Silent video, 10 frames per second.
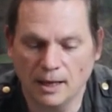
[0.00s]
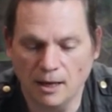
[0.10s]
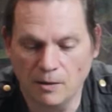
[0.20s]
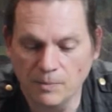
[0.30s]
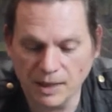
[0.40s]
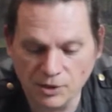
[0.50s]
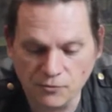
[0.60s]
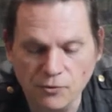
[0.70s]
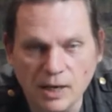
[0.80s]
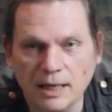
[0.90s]
It's
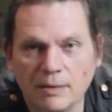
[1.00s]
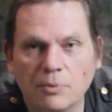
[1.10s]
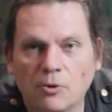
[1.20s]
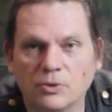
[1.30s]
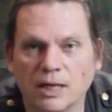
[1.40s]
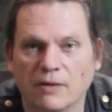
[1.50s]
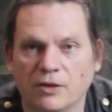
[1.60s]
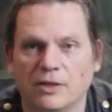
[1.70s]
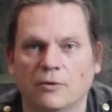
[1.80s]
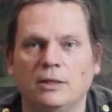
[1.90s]
really important to have
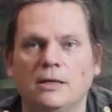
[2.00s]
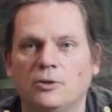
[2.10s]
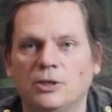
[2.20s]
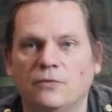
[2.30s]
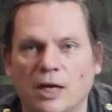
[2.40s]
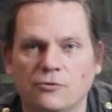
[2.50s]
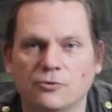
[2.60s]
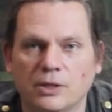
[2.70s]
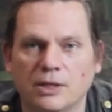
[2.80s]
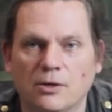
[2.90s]
it. There are lots of
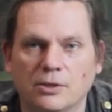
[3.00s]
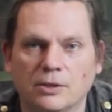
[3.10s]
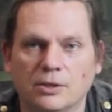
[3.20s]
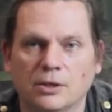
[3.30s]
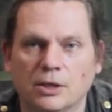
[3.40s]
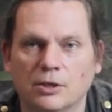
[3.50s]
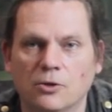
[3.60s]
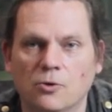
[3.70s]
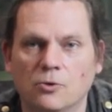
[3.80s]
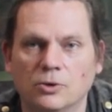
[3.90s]
natural disasters that can
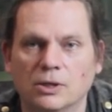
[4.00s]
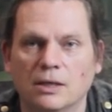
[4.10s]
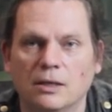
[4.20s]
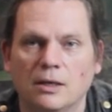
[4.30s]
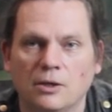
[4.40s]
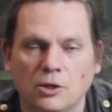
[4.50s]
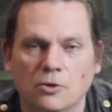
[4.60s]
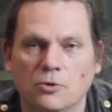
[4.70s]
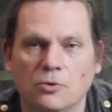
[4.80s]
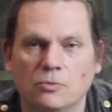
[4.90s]
cause
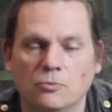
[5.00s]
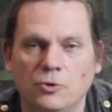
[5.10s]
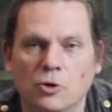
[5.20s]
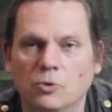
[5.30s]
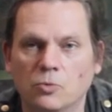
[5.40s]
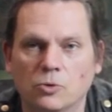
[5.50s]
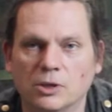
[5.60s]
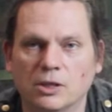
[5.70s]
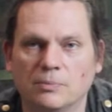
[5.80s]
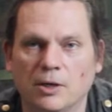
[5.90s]
your normal
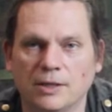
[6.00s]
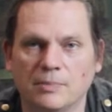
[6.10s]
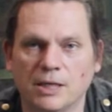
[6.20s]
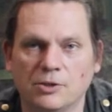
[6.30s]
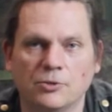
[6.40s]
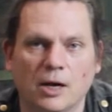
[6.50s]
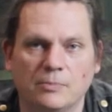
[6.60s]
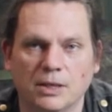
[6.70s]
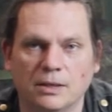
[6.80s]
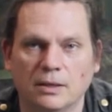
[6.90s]
water supply to be
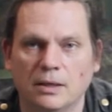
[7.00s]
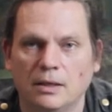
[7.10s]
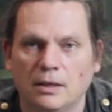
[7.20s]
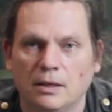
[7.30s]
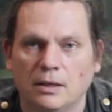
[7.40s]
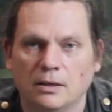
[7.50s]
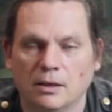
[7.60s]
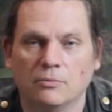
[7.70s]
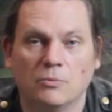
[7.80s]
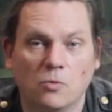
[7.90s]
interrupted. You
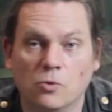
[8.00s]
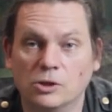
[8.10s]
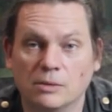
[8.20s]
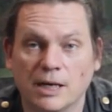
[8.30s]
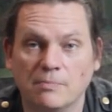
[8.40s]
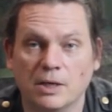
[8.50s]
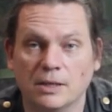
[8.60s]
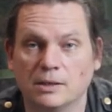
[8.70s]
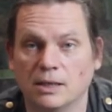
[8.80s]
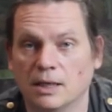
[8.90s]
know, a water main
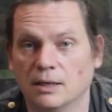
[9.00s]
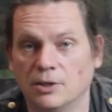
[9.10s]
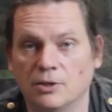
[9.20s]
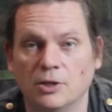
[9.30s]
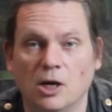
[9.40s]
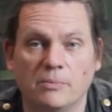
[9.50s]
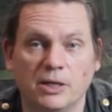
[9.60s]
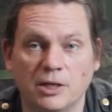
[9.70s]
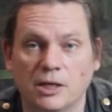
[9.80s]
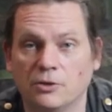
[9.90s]
bursting, a
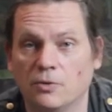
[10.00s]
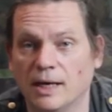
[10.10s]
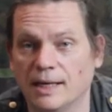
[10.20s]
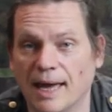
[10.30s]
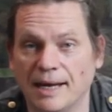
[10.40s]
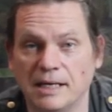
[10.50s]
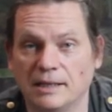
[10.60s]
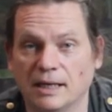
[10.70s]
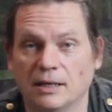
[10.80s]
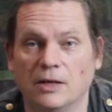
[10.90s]
tsunami, an earthquake,
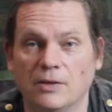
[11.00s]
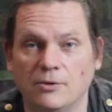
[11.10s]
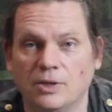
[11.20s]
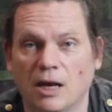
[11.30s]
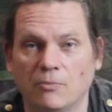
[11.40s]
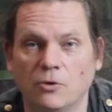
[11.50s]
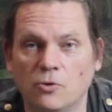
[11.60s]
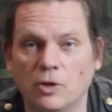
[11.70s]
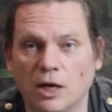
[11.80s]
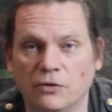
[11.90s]
anything. And those happen
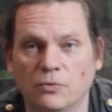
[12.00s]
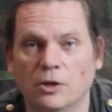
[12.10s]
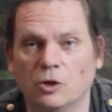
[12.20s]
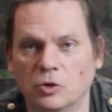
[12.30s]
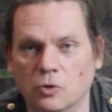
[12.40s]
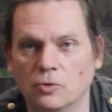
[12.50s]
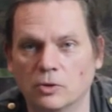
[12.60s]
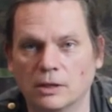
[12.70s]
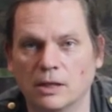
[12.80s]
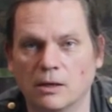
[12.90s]
all over the world
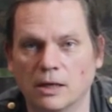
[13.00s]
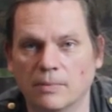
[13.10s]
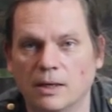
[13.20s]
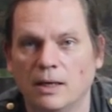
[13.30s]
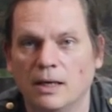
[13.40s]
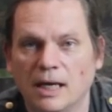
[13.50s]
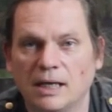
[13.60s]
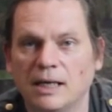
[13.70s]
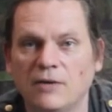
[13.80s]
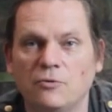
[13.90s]
all the time. It
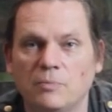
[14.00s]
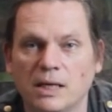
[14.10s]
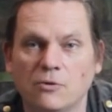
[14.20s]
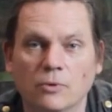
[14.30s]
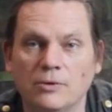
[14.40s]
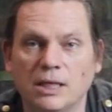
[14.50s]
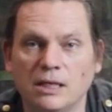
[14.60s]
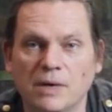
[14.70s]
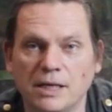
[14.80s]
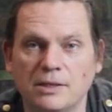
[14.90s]
could even be
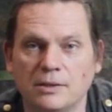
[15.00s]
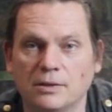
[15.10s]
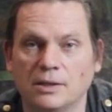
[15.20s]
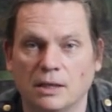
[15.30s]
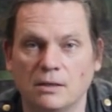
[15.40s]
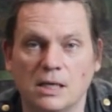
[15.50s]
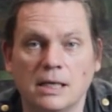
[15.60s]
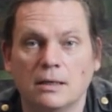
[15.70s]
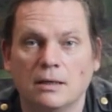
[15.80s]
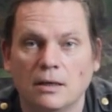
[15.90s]
routine maintenance.
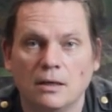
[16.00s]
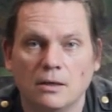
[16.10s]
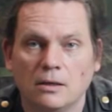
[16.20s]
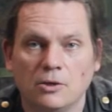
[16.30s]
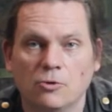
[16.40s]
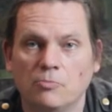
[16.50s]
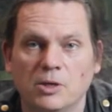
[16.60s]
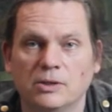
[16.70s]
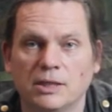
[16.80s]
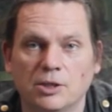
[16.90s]
Suddenly, your
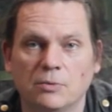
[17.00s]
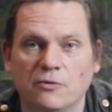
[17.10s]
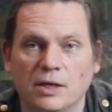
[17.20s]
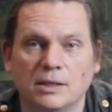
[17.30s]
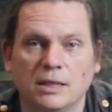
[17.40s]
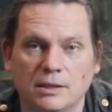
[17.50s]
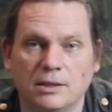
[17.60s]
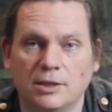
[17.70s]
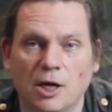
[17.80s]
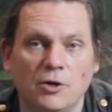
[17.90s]
building supervisor needs
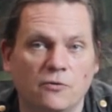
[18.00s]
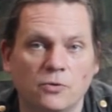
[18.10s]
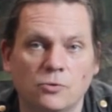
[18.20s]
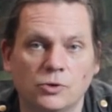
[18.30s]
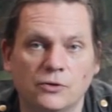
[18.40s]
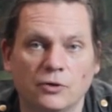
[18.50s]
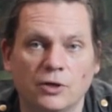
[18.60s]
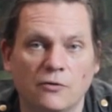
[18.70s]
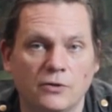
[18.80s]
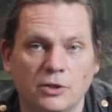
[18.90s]
to turn off the water for
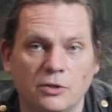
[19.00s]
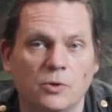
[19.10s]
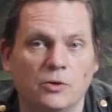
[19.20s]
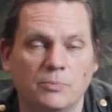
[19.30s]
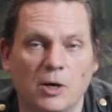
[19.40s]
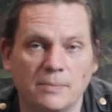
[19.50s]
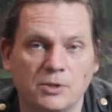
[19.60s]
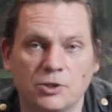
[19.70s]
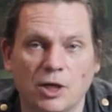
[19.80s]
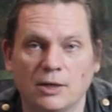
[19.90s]
an afternoon while the
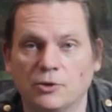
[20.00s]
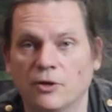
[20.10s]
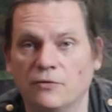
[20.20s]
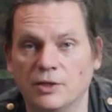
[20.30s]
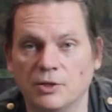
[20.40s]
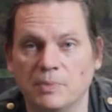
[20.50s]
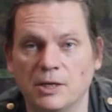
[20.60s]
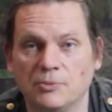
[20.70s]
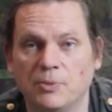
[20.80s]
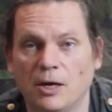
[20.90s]
pipes are checked. Or if there's a
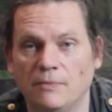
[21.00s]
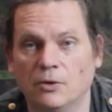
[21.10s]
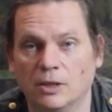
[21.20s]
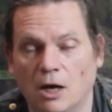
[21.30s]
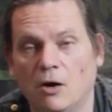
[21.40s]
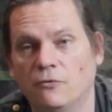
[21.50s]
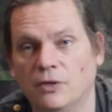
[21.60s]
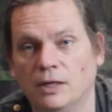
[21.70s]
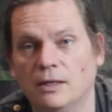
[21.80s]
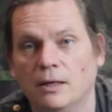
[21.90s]
burst pipe, they'll cut off
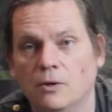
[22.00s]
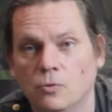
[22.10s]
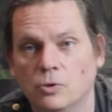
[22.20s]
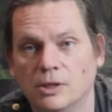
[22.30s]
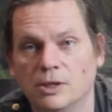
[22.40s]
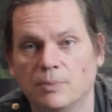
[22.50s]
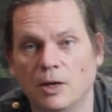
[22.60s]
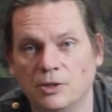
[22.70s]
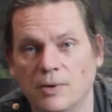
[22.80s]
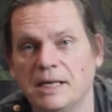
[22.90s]
the water
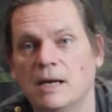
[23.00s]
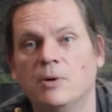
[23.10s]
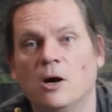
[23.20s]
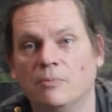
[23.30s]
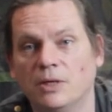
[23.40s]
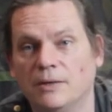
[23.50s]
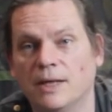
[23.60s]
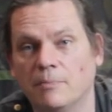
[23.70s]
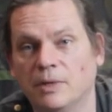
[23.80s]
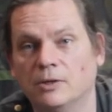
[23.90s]
supply to any apartment in
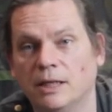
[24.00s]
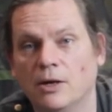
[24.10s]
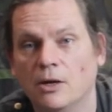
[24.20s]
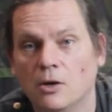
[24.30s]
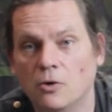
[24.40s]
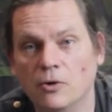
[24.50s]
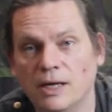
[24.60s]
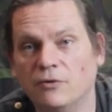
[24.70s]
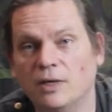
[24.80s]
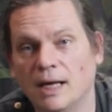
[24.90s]
that building or
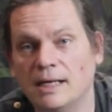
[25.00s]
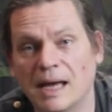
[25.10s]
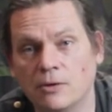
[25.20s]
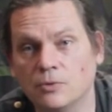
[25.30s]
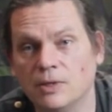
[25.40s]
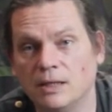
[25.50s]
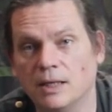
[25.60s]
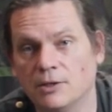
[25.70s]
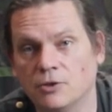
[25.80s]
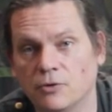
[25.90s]
even any house within
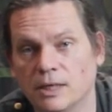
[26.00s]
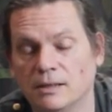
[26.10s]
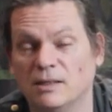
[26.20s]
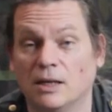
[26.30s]
that street.